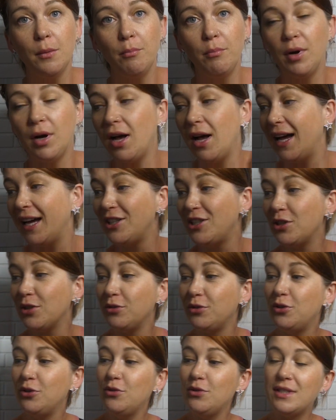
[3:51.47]
but I
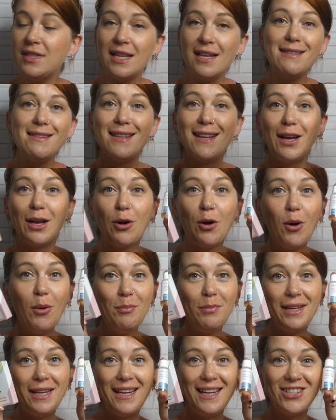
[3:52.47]
shall use this in
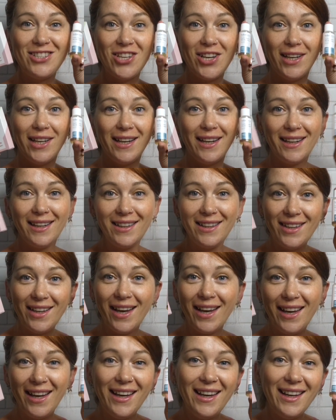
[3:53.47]
combination.
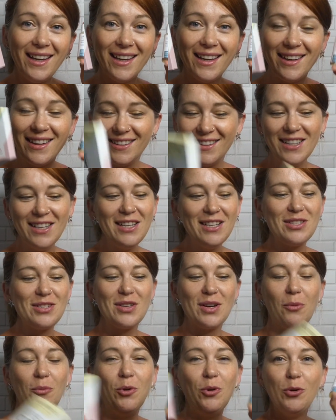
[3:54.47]
Yay!
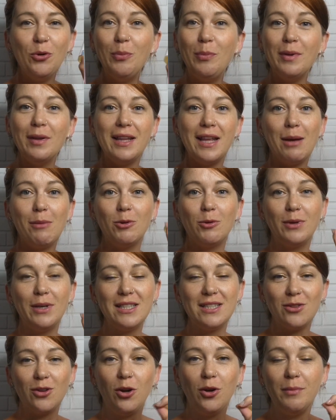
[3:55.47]
So I won't open them, I'll
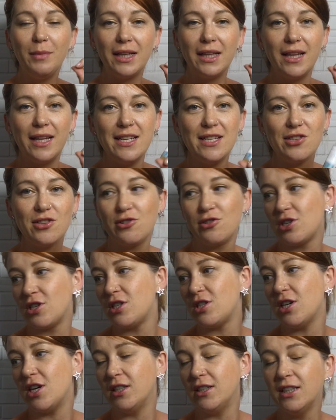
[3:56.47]
wait till all my cleansers
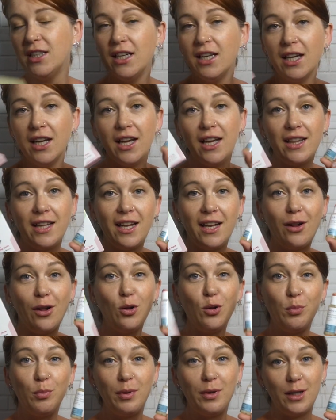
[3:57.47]
are done and then I'll
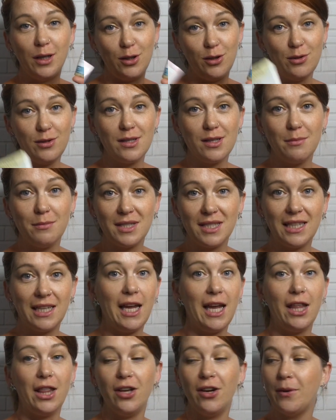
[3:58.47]
open and use them
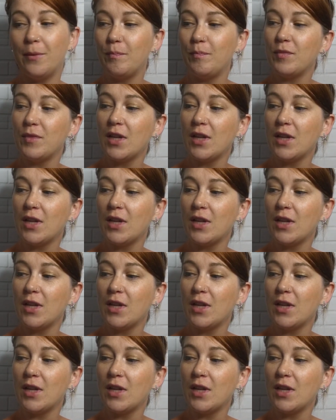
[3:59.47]
together.